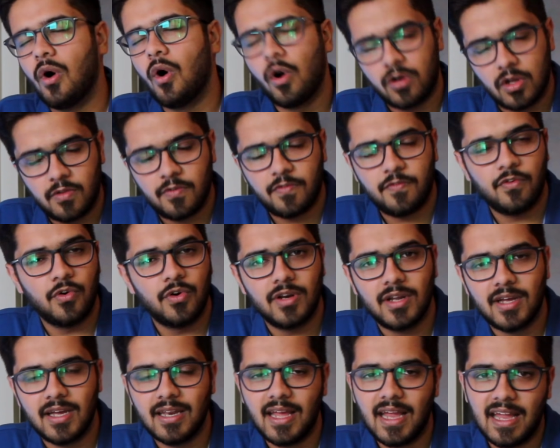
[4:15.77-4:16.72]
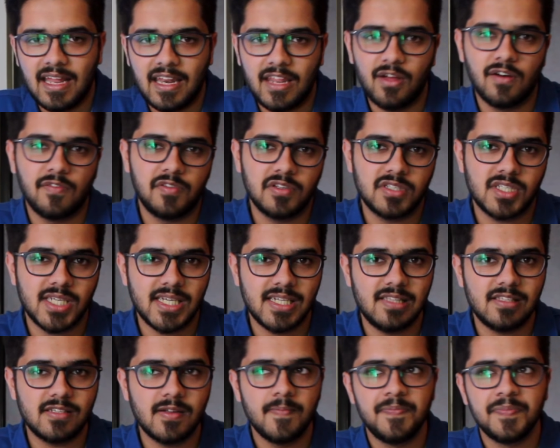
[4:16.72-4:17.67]
order the phone in any of the
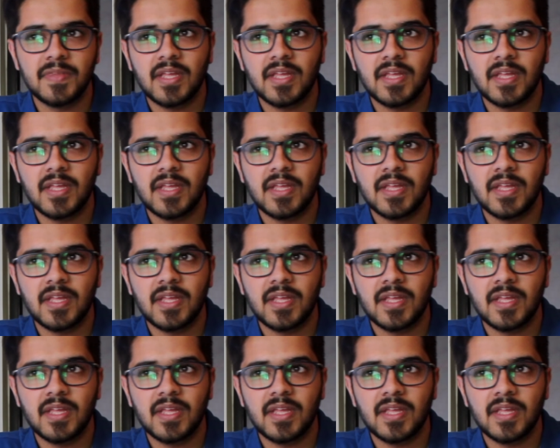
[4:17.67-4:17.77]
sales.